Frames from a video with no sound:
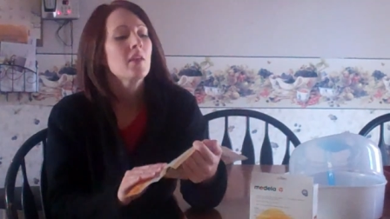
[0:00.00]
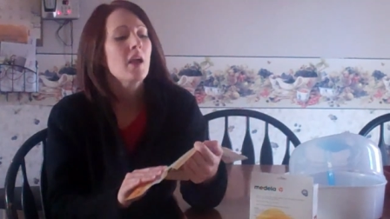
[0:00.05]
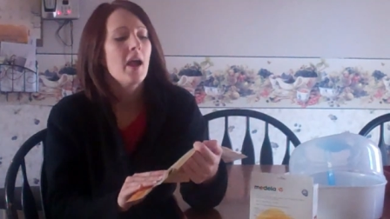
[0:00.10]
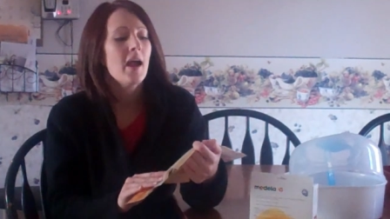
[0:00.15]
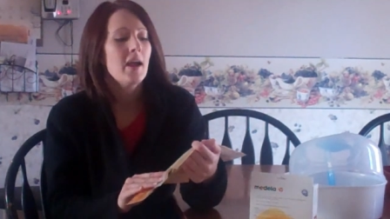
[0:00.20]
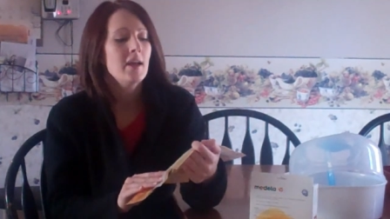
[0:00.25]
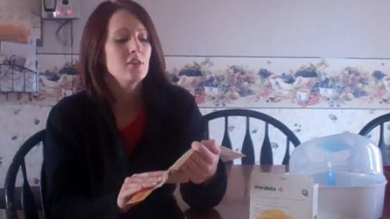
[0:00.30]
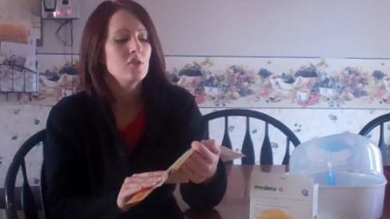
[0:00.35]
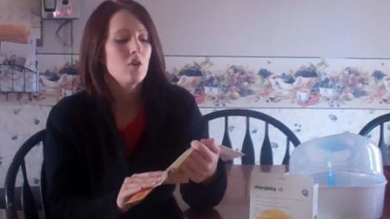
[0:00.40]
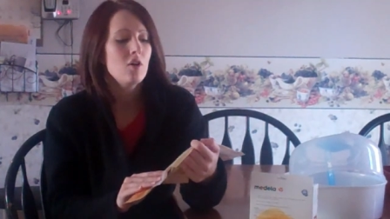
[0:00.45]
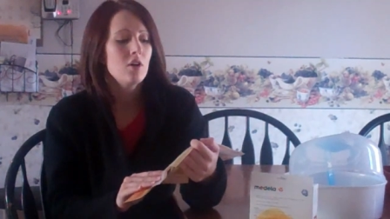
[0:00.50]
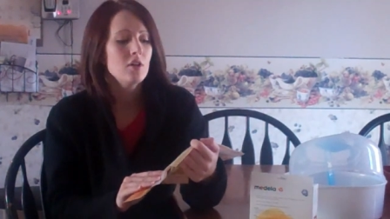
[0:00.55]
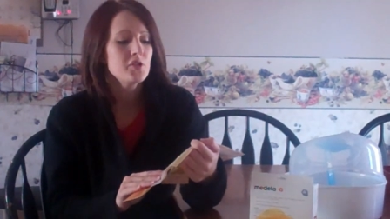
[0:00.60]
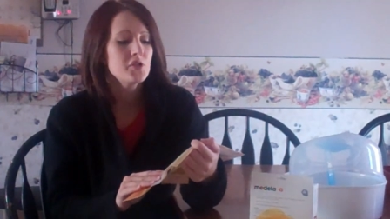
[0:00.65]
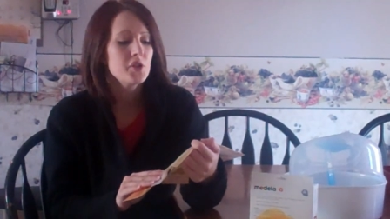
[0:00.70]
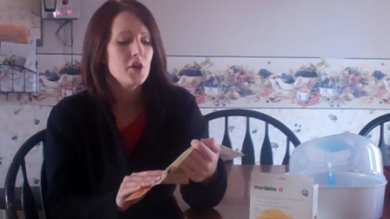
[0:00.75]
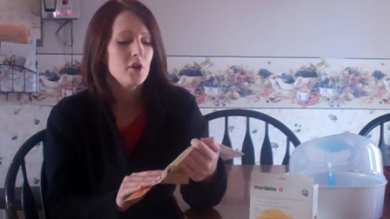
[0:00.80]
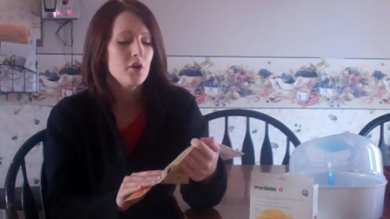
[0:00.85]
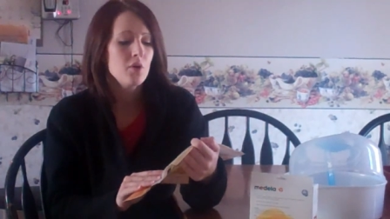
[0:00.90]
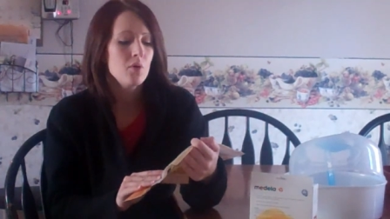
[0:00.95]
And
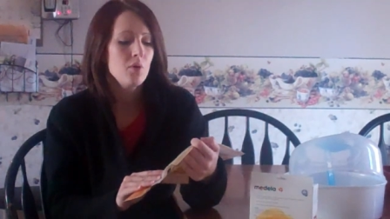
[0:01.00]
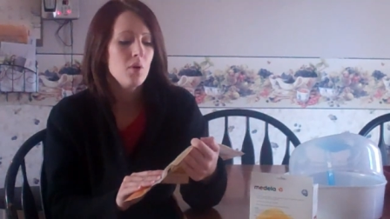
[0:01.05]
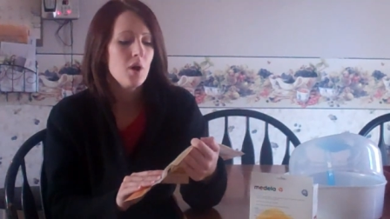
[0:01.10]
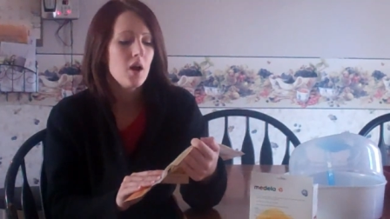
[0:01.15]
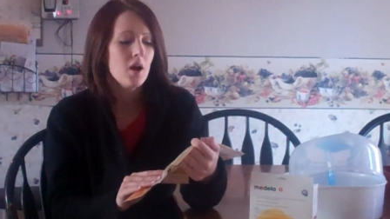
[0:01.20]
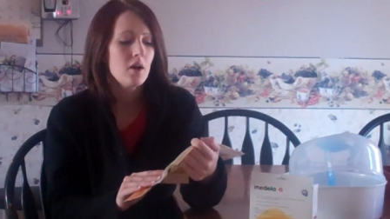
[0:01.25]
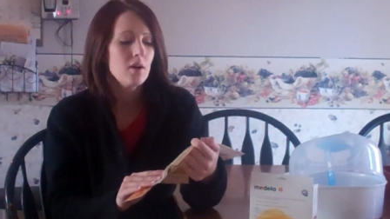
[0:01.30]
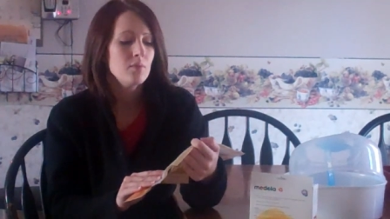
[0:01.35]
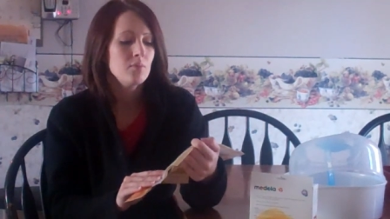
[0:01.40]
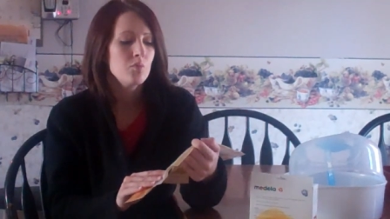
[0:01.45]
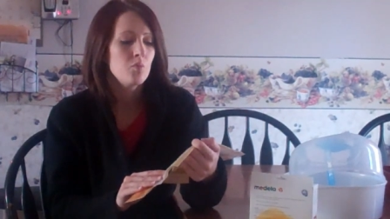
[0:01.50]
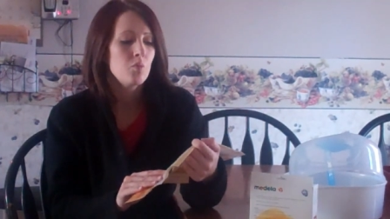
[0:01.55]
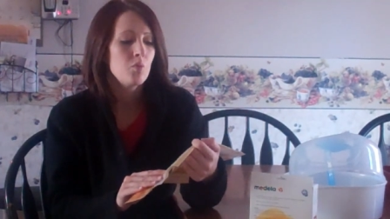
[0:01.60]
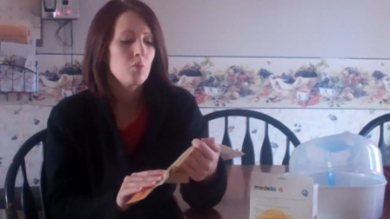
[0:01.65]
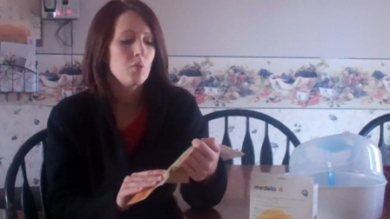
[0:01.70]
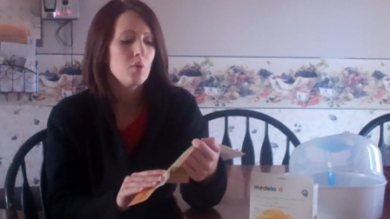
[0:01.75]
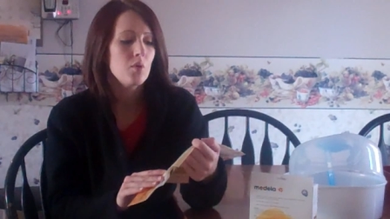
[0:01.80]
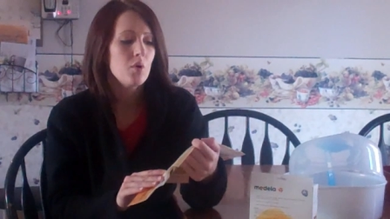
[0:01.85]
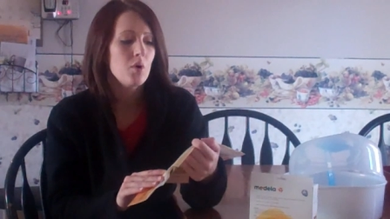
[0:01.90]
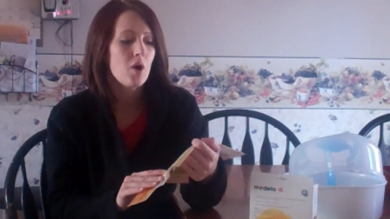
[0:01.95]
also,
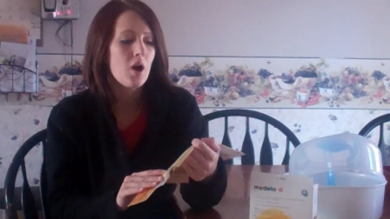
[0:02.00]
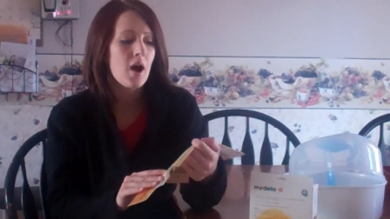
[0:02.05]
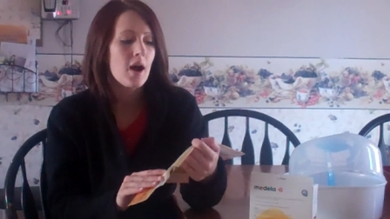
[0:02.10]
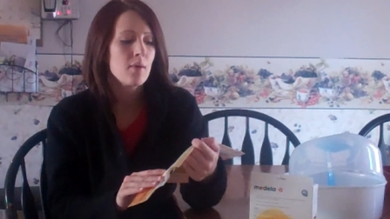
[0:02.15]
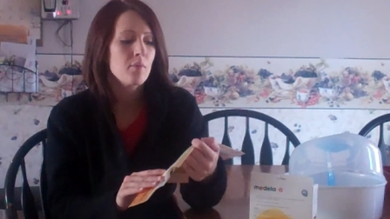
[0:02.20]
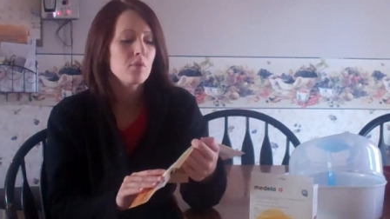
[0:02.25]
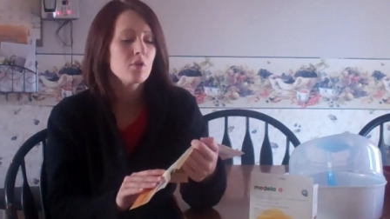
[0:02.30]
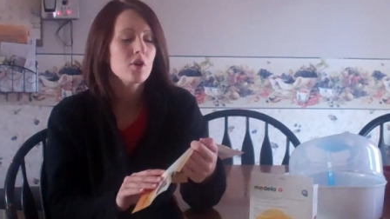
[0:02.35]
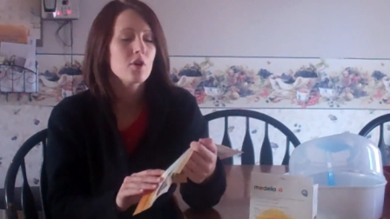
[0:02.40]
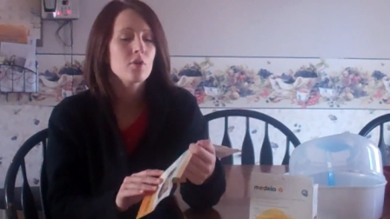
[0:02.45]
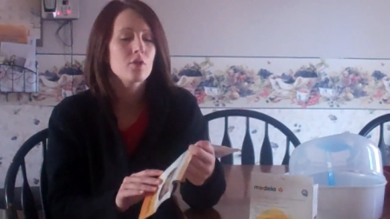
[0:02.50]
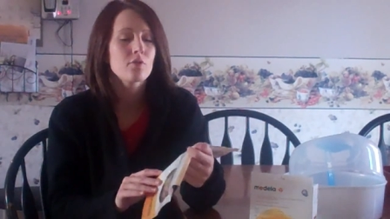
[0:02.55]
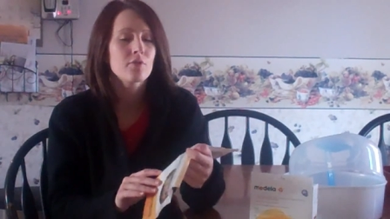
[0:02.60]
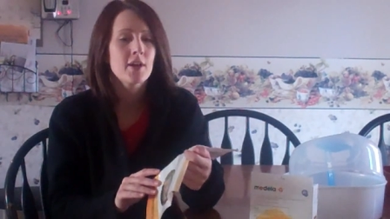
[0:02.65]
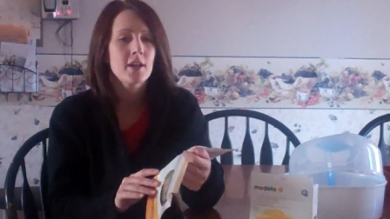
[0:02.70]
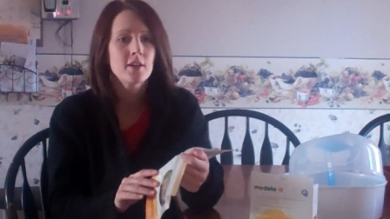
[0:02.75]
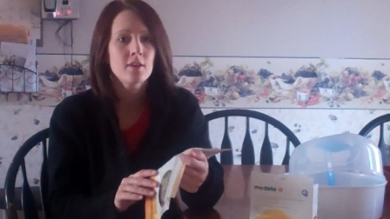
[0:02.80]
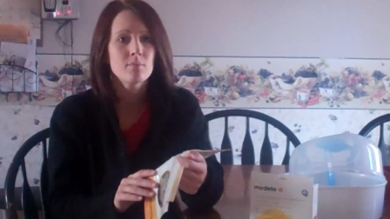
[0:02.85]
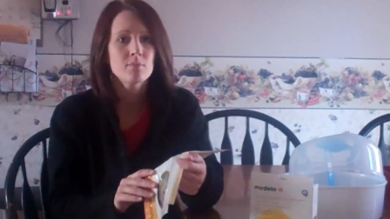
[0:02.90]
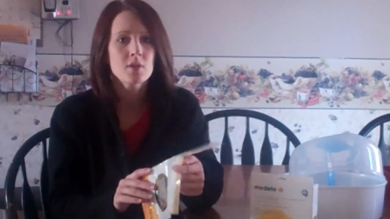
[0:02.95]
I will go to
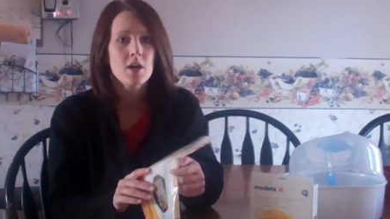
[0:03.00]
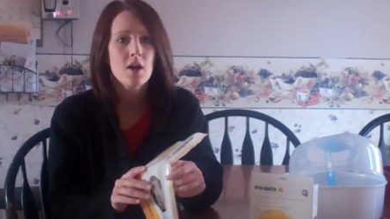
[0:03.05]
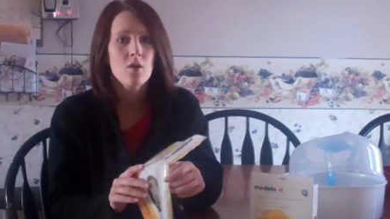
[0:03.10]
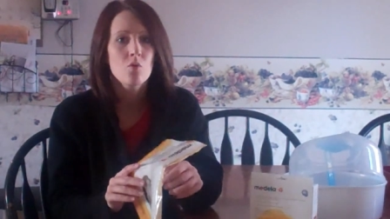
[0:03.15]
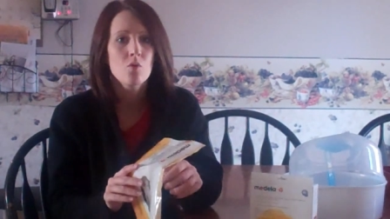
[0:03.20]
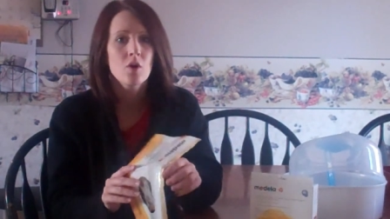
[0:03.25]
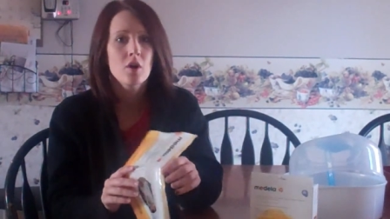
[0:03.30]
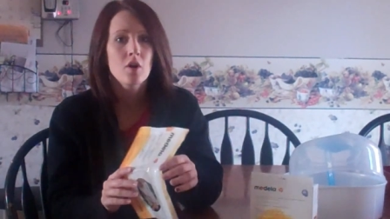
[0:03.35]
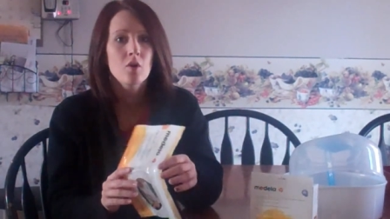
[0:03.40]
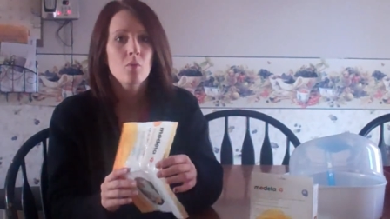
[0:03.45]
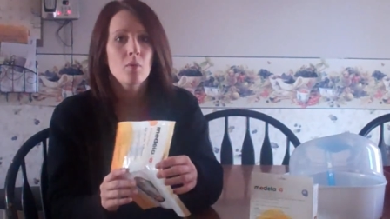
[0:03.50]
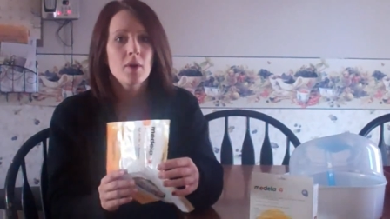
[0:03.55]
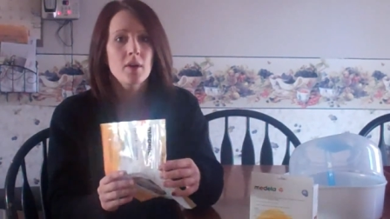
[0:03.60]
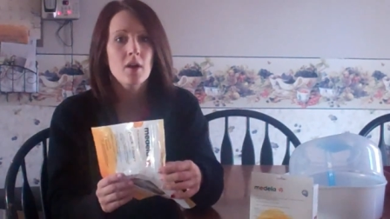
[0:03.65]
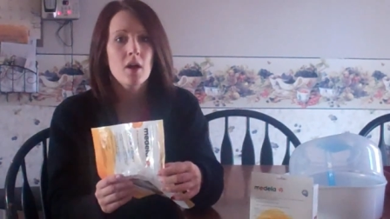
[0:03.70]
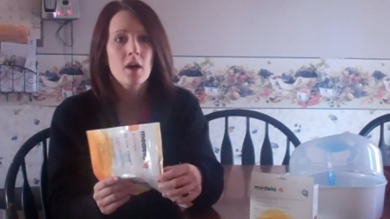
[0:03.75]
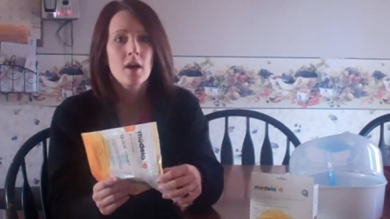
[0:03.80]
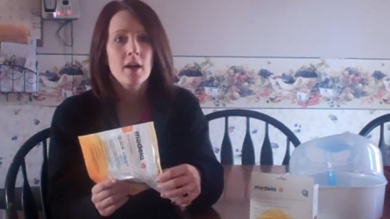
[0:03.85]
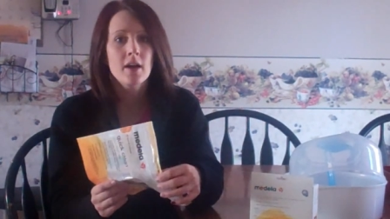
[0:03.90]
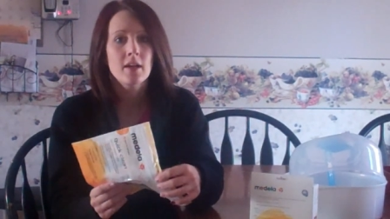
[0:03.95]
random.org when
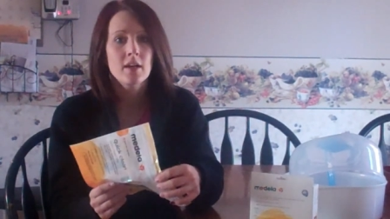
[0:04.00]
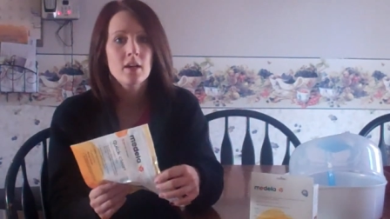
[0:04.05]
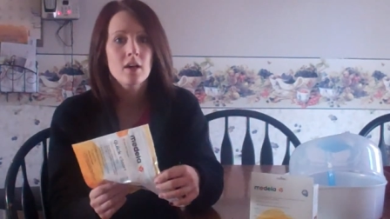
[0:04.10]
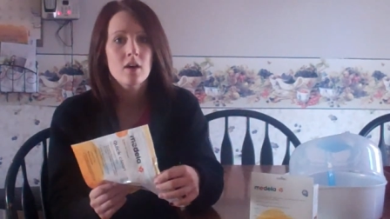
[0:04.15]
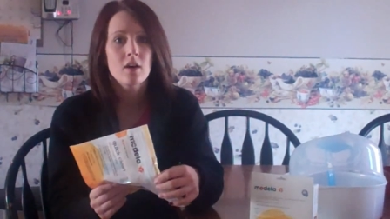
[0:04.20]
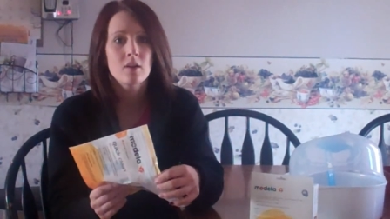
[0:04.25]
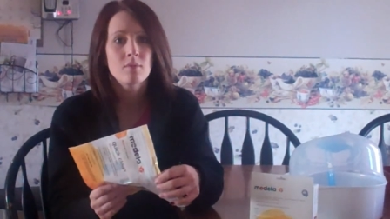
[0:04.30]
I